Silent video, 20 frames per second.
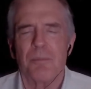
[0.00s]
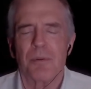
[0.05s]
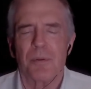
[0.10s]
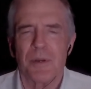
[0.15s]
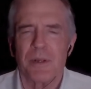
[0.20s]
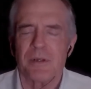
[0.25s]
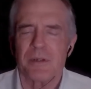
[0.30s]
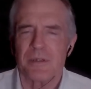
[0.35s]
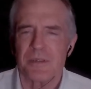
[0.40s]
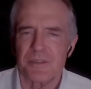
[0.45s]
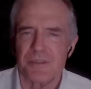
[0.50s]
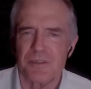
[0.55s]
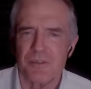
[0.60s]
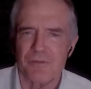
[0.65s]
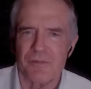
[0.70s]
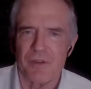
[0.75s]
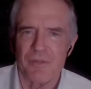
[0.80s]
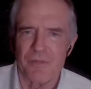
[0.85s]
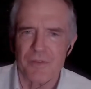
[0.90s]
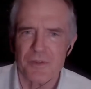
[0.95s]
printers who
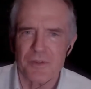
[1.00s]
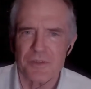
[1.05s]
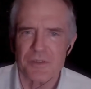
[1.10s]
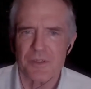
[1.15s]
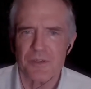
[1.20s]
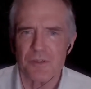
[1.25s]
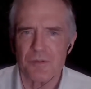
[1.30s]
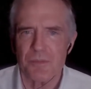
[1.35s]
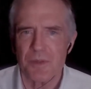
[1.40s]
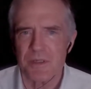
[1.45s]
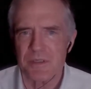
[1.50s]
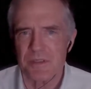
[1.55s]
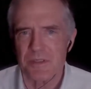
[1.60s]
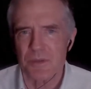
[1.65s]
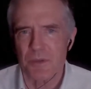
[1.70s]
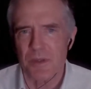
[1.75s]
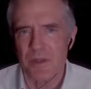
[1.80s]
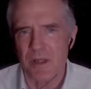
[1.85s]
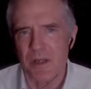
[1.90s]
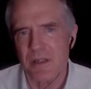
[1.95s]
have refused to do business
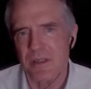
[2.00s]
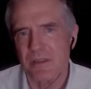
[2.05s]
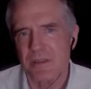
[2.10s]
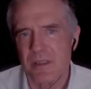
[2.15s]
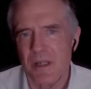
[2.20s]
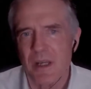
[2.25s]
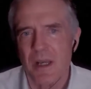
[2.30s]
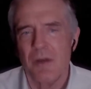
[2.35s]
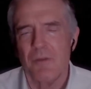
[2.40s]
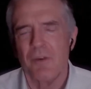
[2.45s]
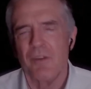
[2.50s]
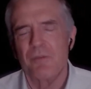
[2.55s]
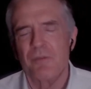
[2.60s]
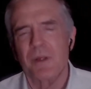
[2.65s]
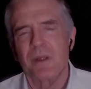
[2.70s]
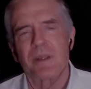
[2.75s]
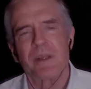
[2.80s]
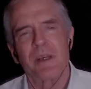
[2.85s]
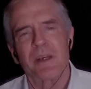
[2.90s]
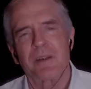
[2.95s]
with us. We've
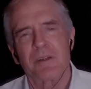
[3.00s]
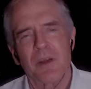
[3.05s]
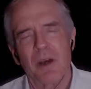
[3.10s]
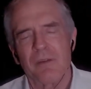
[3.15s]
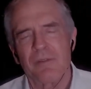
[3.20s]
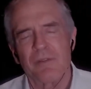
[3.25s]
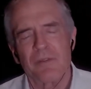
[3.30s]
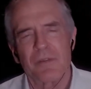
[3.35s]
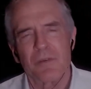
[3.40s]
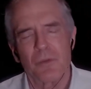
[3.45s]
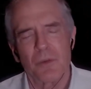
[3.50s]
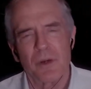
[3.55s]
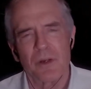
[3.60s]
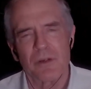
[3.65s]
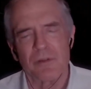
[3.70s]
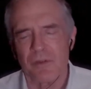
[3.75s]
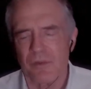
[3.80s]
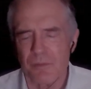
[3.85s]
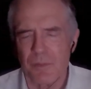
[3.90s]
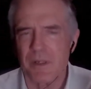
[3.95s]
been kicked off of
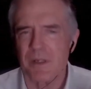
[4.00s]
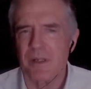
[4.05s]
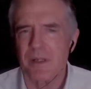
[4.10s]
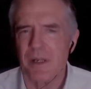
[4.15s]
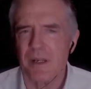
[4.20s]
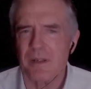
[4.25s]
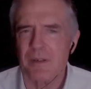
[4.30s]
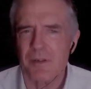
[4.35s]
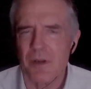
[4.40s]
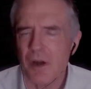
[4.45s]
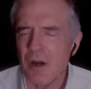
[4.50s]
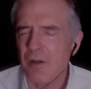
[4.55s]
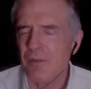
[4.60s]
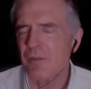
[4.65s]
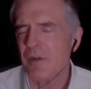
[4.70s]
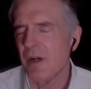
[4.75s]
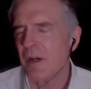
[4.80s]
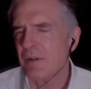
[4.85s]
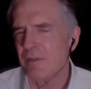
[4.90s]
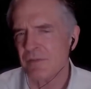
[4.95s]
Twitter. We've been kicked off
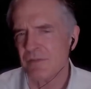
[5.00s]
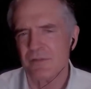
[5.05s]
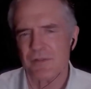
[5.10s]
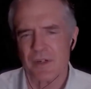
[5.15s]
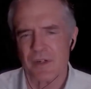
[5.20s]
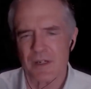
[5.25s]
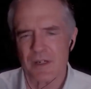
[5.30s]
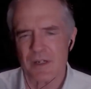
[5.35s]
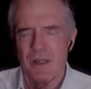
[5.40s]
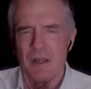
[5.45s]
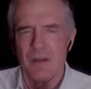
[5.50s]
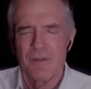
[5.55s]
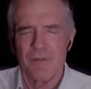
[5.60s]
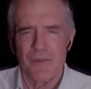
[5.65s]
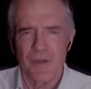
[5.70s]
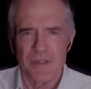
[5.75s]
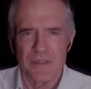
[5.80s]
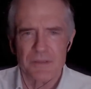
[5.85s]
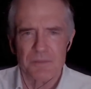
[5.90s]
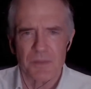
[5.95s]
of
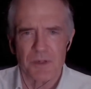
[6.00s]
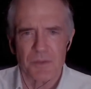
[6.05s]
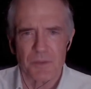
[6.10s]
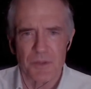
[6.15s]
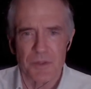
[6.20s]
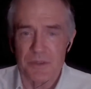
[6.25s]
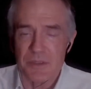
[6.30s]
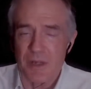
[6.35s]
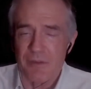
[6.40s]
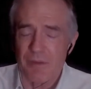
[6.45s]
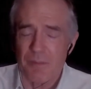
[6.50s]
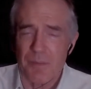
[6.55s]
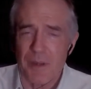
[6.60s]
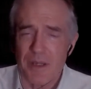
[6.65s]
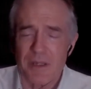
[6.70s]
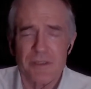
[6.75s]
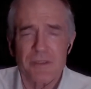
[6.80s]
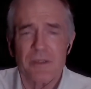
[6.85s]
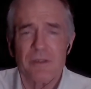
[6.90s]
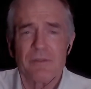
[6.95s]
Facebook. We used to have a
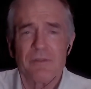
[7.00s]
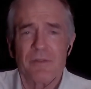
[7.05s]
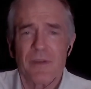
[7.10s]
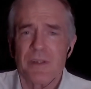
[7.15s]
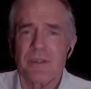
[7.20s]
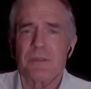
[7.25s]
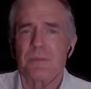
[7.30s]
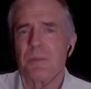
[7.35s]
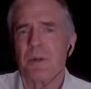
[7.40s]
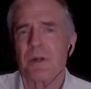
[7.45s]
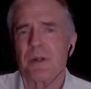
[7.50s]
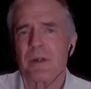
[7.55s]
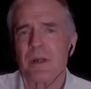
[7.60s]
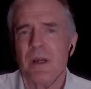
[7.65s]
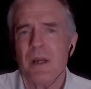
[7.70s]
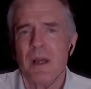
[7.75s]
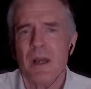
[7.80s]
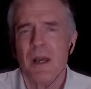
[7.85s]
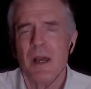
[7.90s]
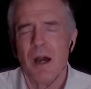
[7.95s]
page on Facebook
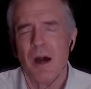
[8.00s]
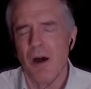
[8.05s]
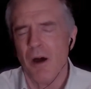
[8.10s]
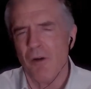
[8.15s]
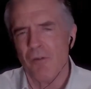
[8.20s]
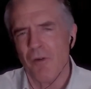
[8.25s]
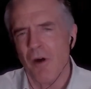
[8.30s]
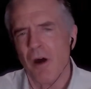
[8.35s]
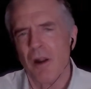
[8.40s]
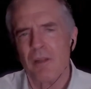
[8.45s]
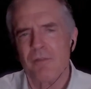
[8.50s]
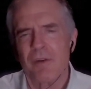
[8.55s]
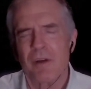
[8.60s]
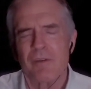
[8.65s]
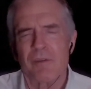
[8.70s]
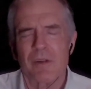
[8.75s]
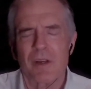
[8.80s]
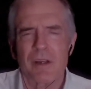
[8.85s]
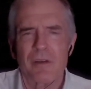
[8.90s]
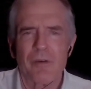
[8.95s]
of all of
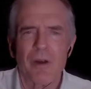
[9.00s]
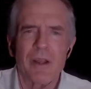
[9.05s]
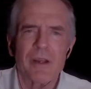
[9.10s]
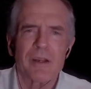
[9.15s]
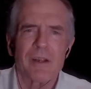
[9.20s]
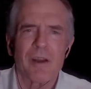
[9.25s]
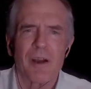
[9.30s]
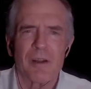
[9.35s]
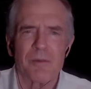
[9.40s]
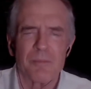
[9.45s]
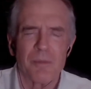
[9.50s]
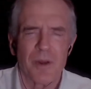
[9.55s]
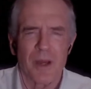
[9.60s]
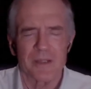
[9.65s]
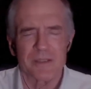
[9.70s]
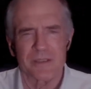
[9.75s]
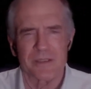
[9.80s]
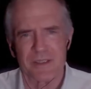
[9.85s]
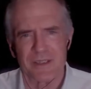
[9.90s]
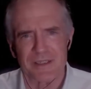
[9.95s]
our credit card
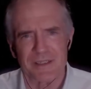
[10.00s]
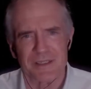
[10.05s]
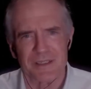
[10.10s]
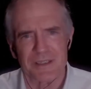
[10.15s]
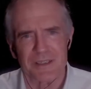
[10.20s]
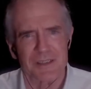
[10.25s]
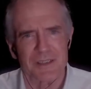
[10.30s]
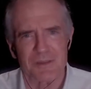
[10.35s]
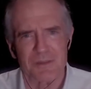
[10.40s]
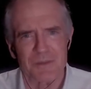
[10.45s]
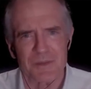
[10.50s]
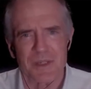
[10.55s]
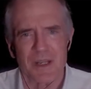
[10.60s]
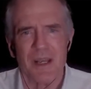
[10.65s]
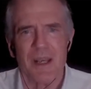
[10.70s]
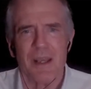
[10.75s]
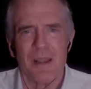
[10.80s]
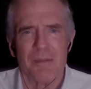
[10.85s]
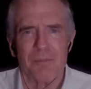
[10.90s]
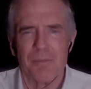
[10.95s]
processing systems.
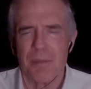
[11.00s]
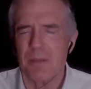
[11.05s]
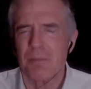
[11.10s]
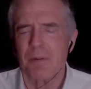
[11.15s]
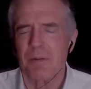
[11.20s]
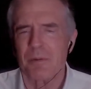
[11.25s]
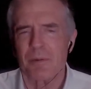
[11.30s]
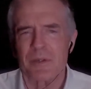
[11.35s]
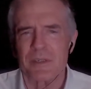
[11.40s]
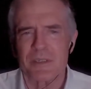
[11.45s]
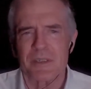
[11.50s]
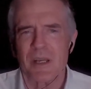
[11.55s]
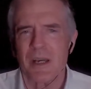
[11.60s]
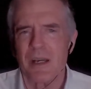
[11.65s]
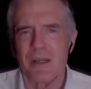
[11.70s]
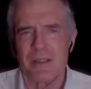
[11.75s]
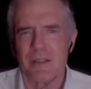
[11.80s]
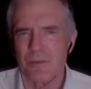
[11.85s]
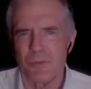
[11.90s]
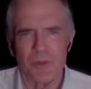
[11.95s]
People will
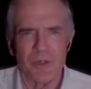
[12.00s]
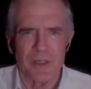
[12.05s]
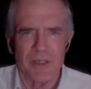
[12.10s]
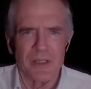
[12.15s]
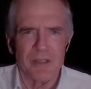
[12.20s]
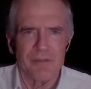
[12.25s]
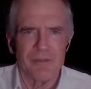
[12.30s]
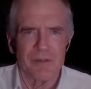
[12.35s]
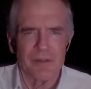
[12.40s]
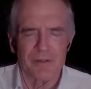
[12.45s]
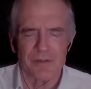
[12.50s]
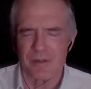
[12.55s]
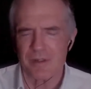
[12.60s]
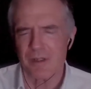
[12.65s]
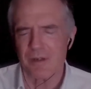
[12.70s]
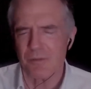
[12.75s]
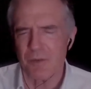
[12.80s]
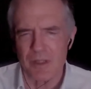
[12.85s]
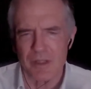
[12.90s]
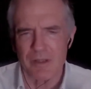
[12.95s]
decide that we're evil and
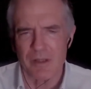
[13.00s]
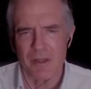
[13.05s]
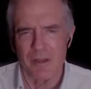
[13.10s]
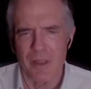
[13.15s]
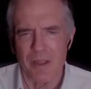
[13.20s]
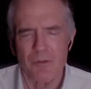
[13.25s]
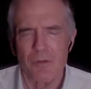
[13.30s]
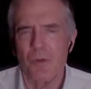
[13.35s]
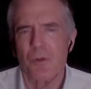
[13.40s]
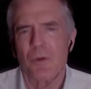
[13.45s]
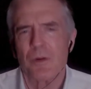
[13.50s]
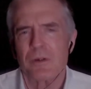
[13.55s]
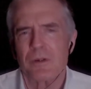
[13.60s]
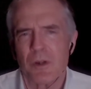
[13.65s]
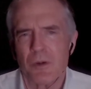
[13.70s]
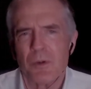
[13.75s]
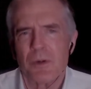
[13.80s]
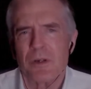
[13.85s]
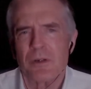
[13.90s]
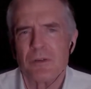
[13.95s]
they don't
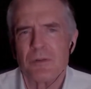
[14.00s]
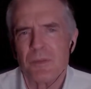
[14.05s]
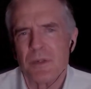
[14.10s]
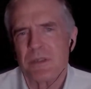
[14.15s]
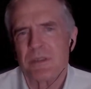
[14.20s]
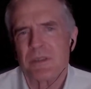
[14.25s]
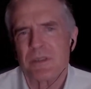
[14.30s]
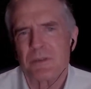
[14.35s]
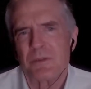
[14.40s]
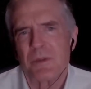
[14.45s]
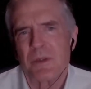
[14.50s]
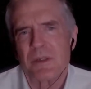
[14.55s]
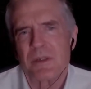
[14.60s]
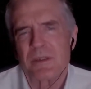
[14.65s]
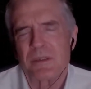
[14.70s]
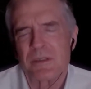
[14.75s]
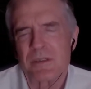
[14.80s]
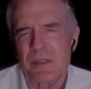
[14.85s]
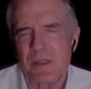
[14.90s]
want to do business with us.